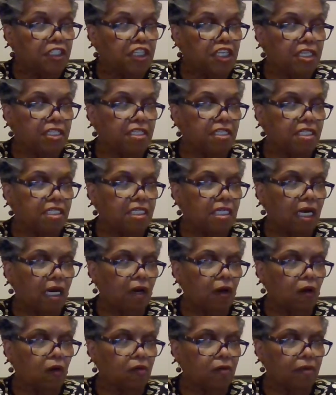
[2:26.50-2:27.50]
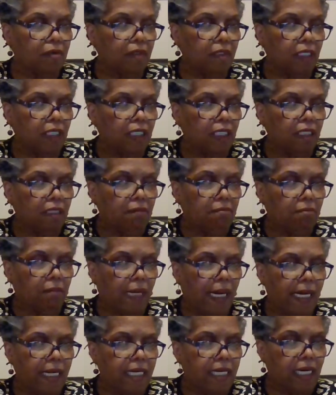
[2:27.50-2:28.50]
Jesus taught
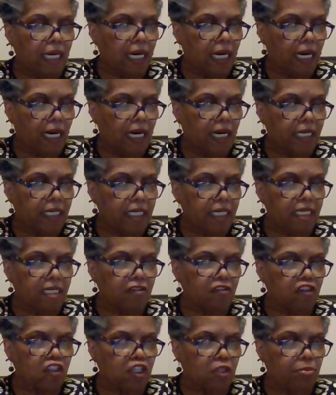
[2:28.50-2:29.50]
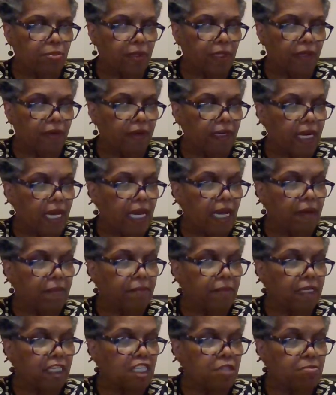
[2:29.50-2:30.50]
my God is a spirit
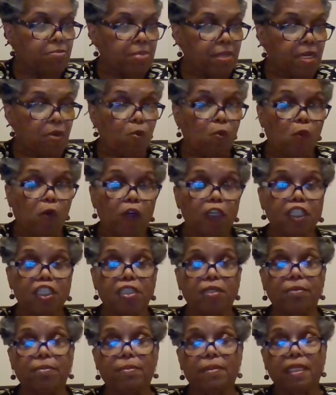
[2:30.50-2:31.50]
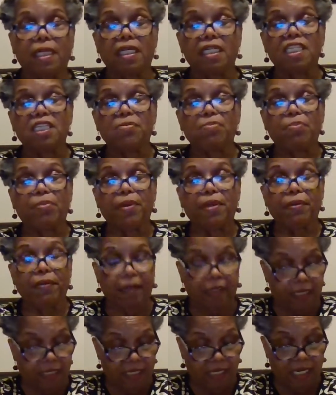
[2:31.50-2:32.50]
and must be worshiped in
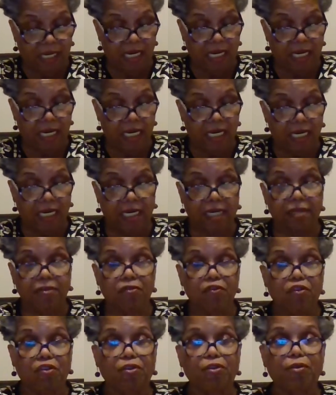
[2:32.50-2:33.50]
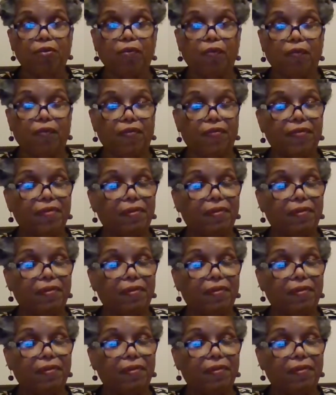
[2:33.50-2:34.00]
spirit and truth.